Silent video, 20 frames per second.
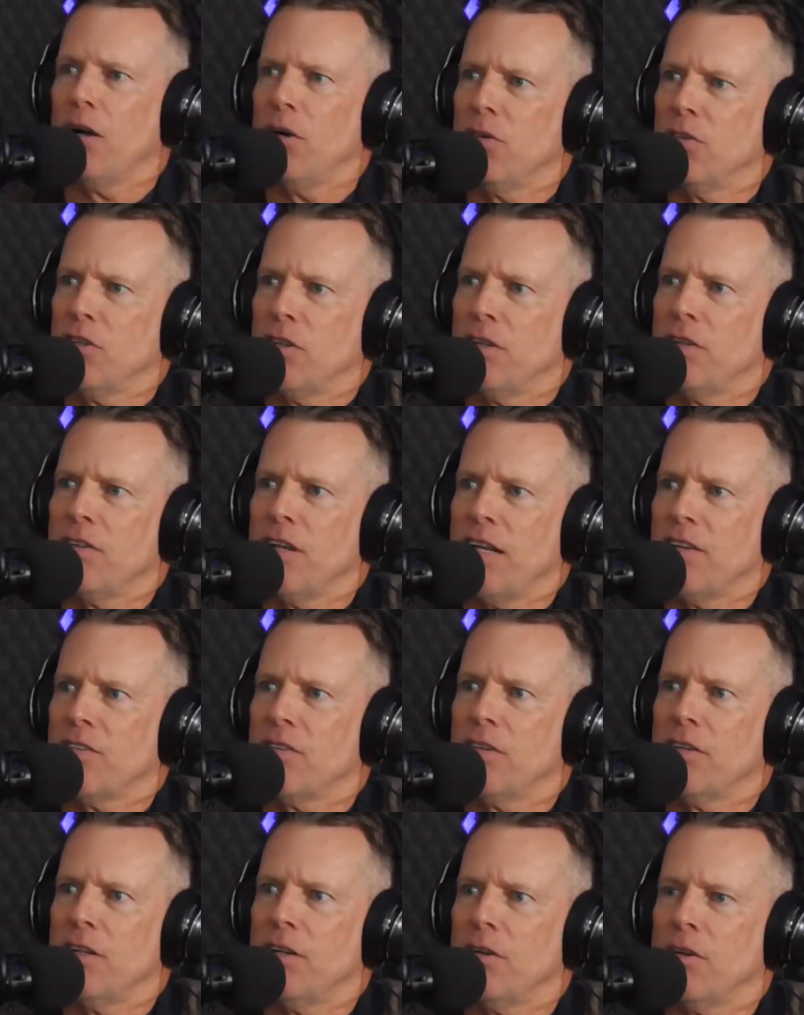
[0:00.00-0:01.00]
like, oh,
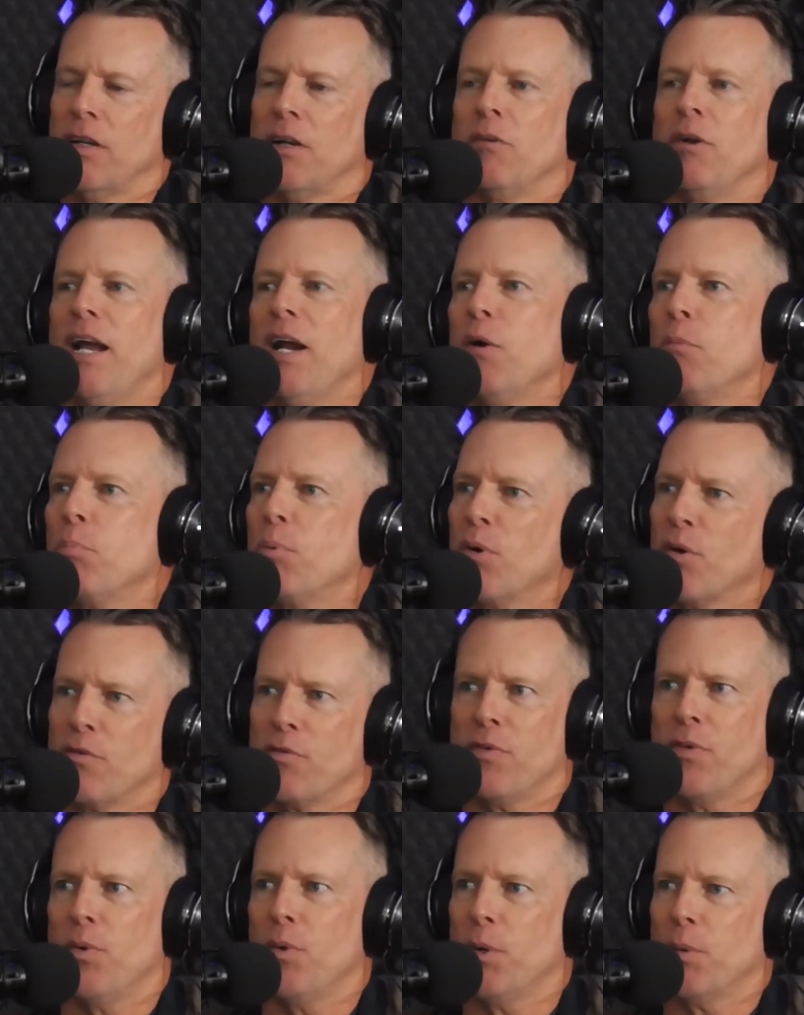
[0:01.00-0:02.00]
that's you know, like oh,
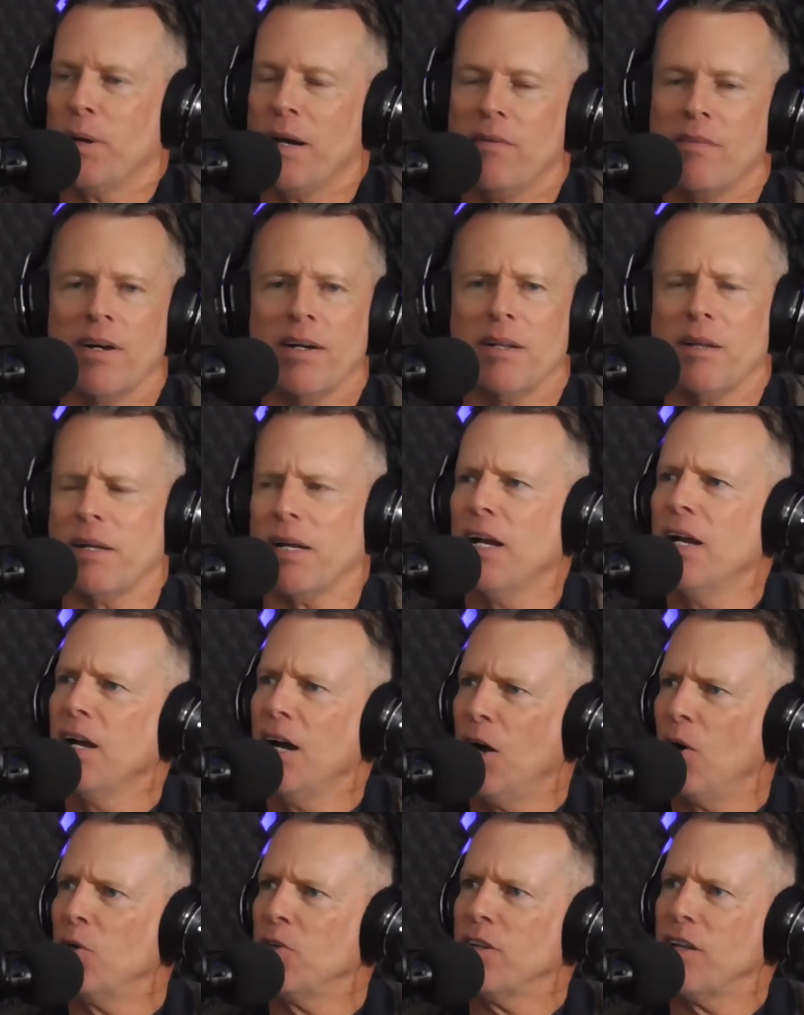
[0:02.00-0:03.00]
airport food or whatever. And they're like,
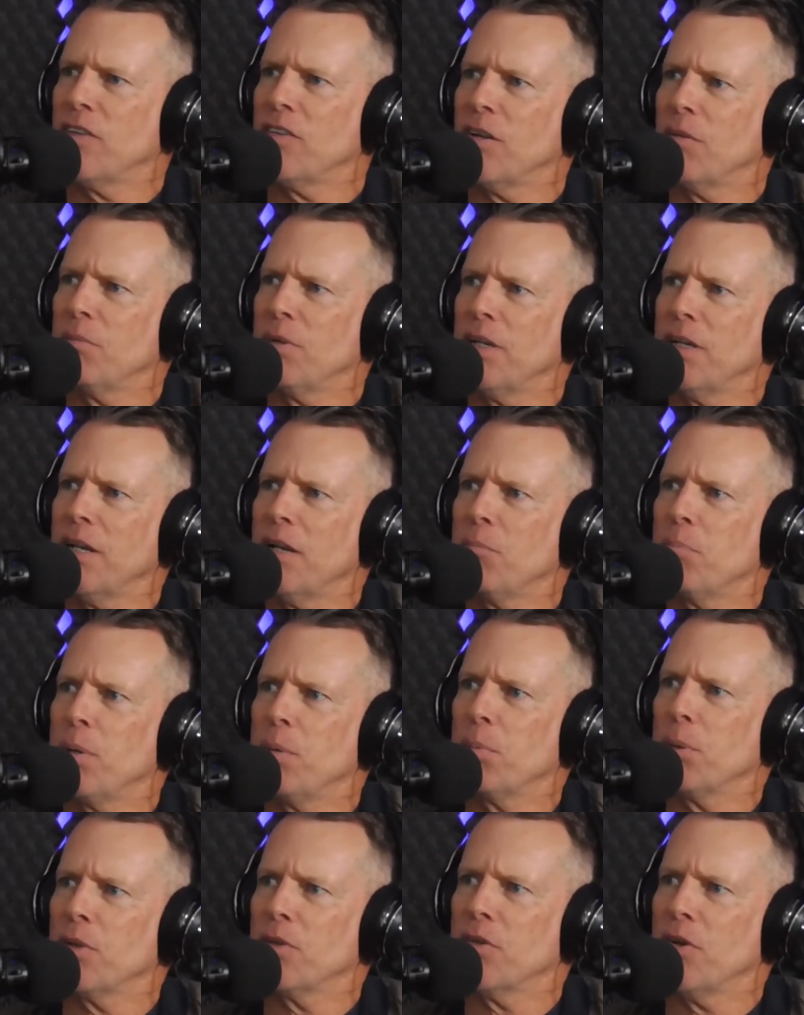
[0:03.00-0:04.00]
oh, is that something that
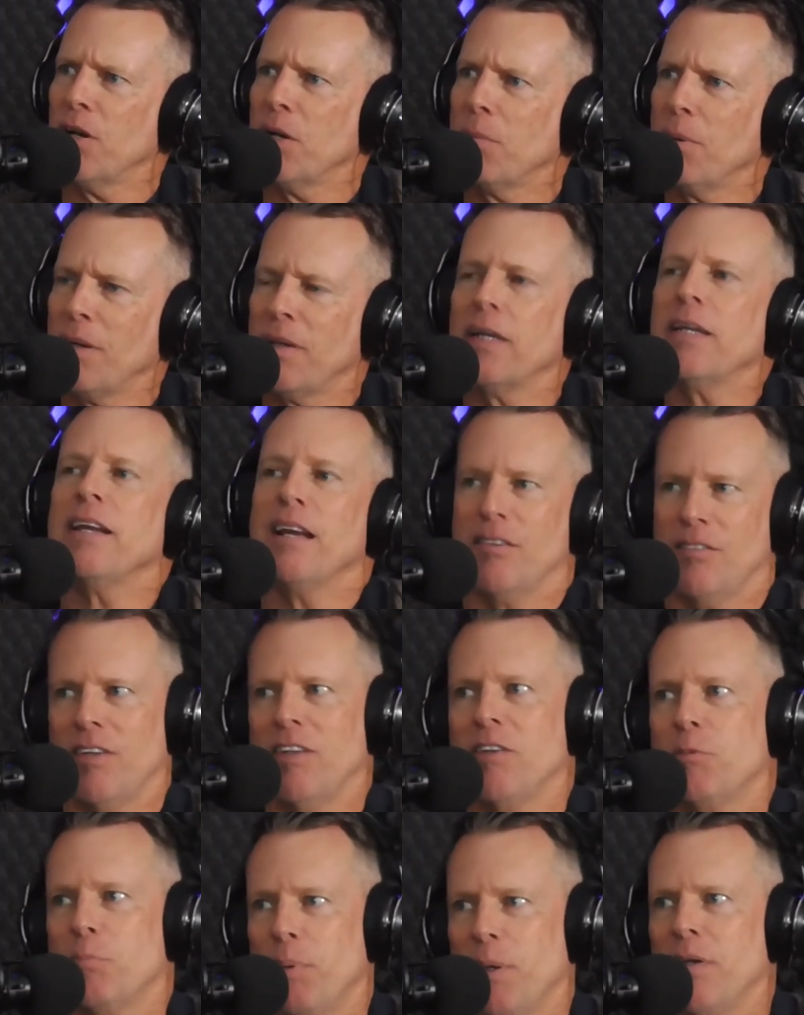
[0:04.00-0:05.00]
people are talking about? Like,
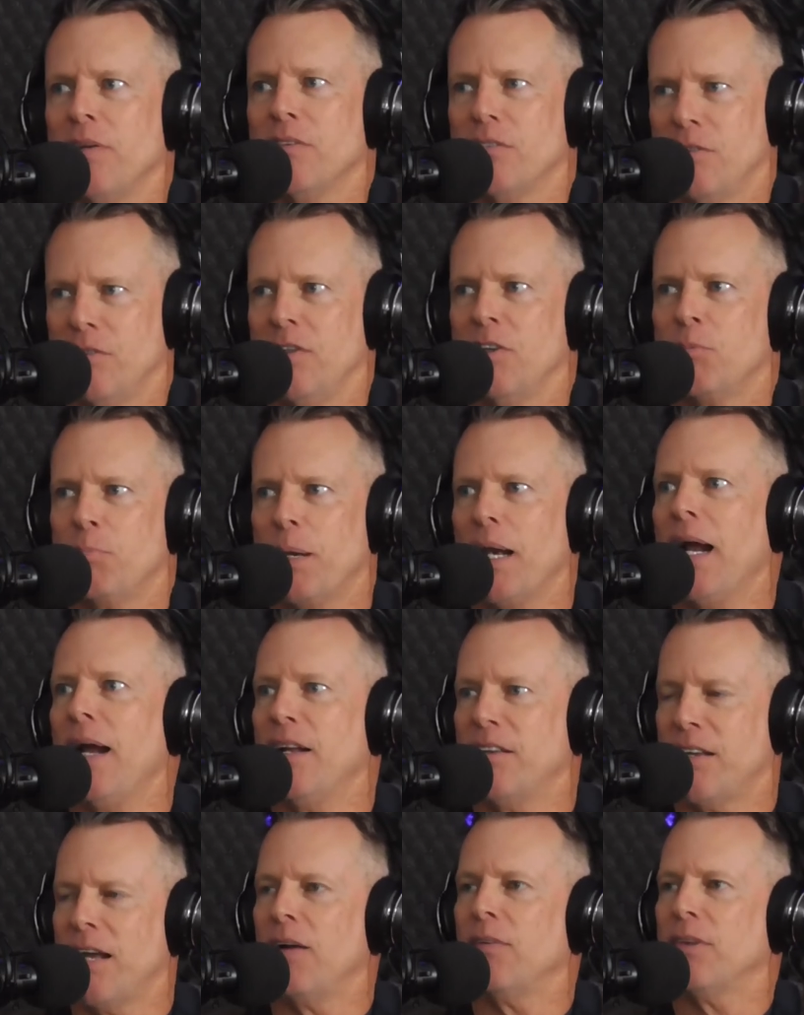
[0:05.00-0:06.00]
yes, it's been it's been
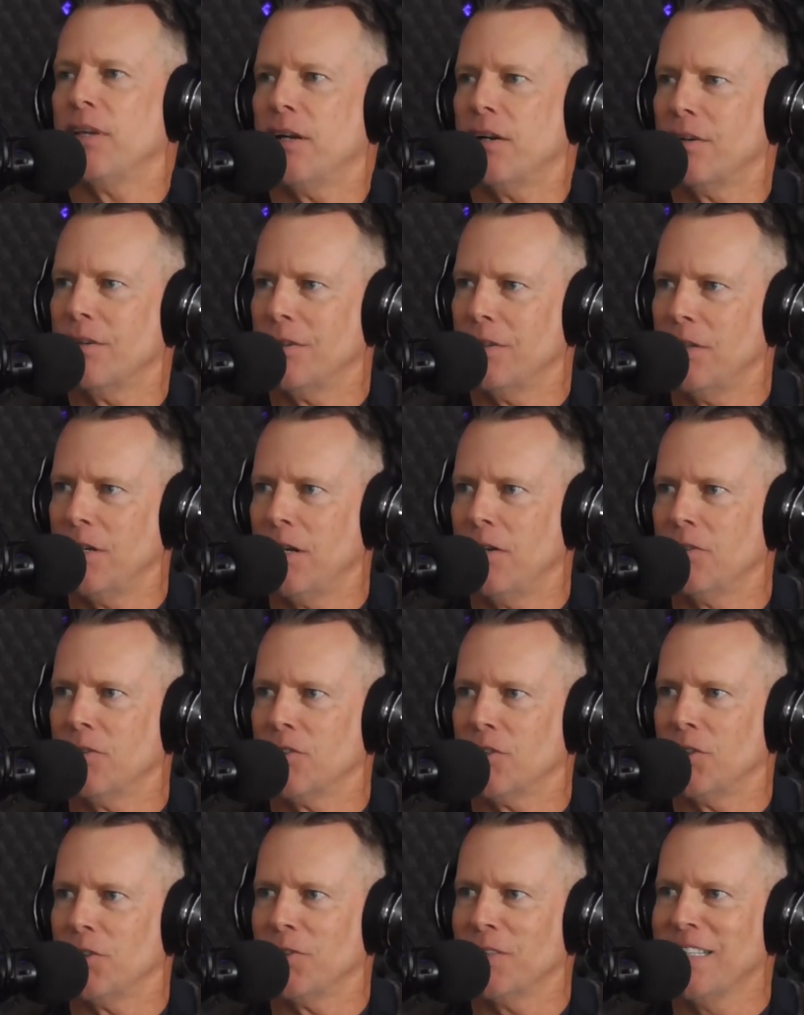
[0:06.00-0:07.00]
it's out there. You
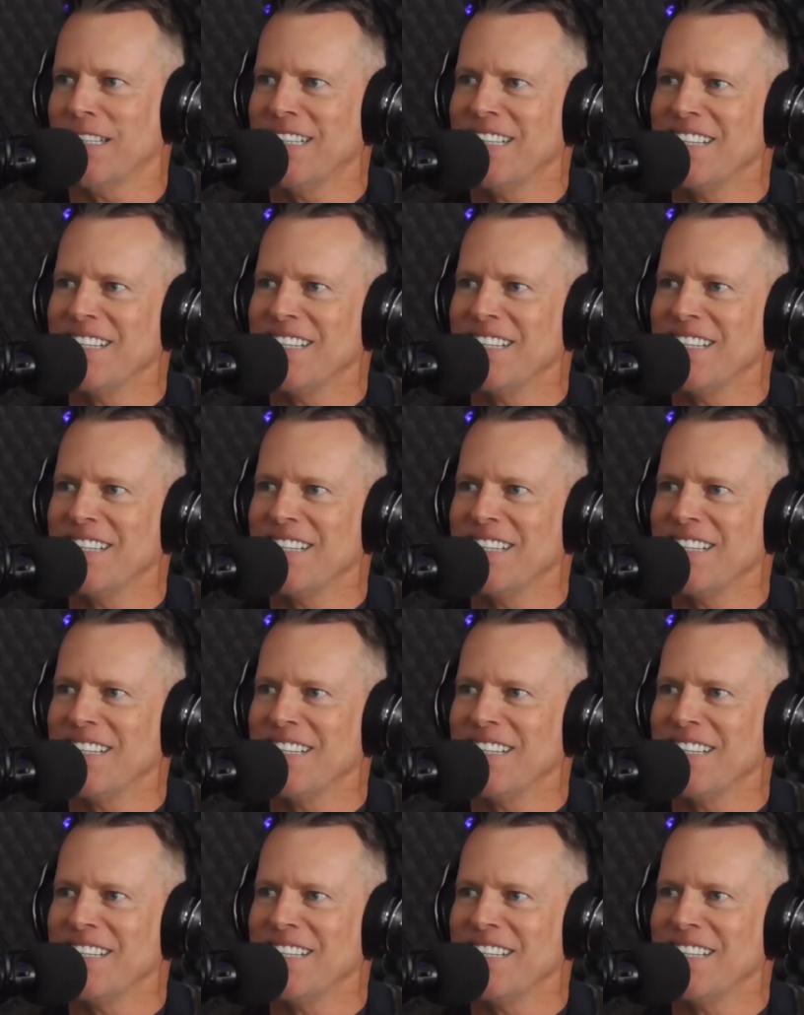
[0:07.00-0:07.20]
know, so